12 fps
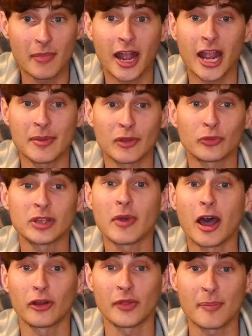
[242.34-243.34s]
Miami
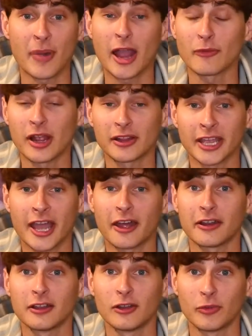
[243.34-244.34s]
remodel that Pat Riley
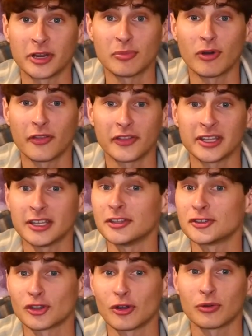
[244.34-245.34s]
had when he bought the
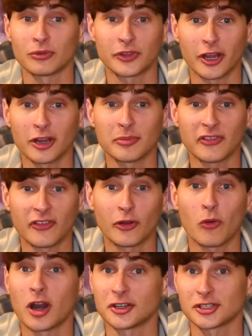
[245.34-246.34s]
Heat. So they're going to be fun
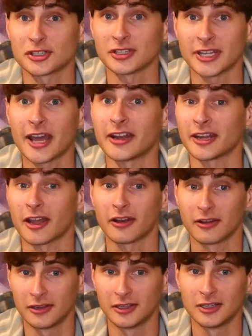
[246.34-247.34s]
to watch yet again.
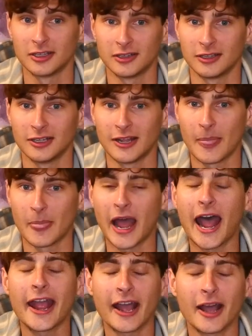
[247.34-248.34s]

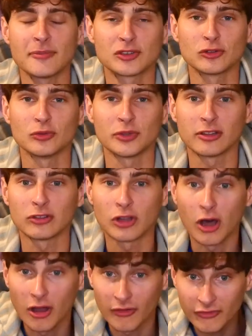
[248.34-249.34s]
I absolutely
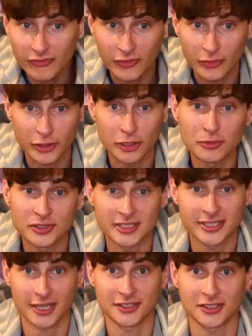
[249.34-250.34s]
love the Houston
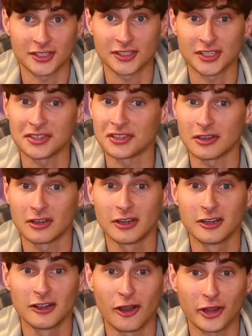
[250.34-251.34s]
Texans this season.
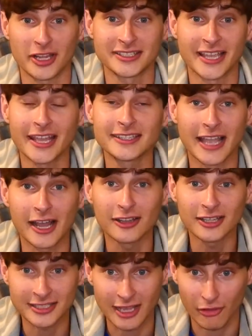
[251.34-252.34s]
Okay, Tank
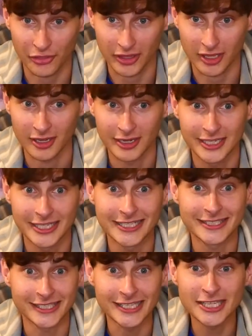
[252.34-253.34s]
Dell is healthy.
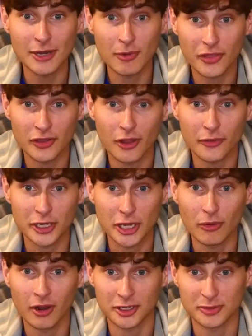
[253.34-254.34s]
CJ with another
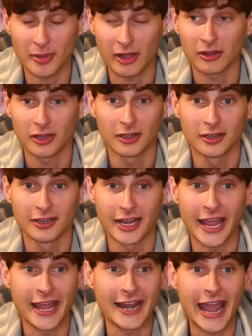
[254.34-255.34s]
year on his belt.
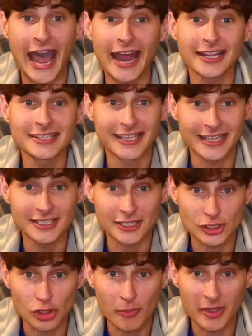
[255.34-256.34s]
And adding Diggs
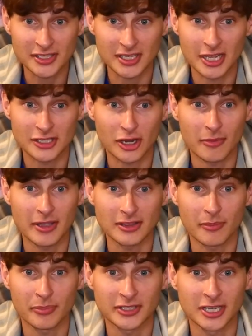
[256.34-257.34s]
and Joe Mixon is going to make
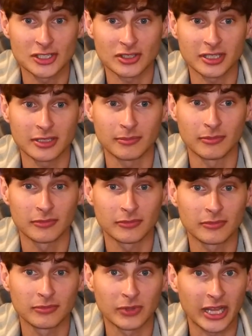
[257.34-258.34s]
them potentially
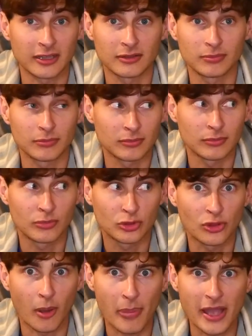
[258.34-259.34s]
like
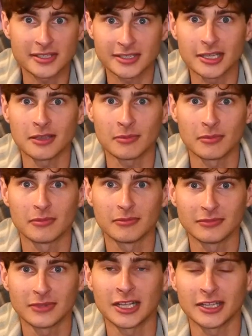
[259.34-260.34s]
the best team
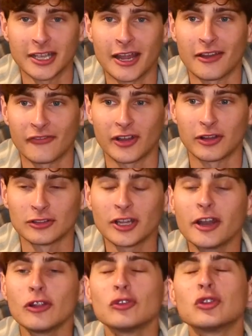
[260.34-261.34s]
in the NFL.
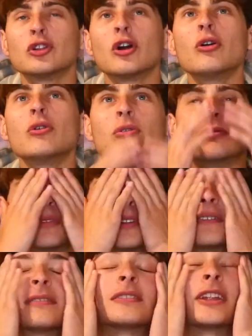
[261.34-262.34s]
Let
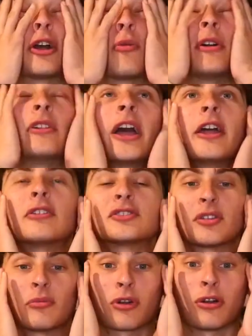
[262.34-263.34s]
alone like Will
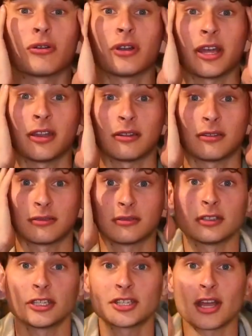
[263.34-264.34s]
Anderson, bro. And
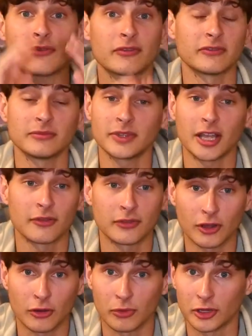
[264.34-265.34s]
they just have,
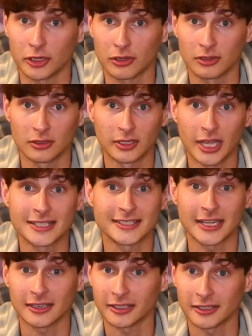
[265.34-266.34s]
they're really good. And
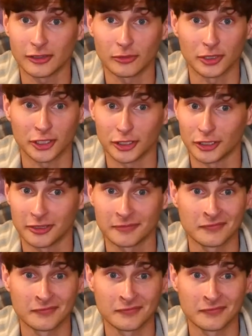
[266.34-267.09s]
Stingley, they're really good.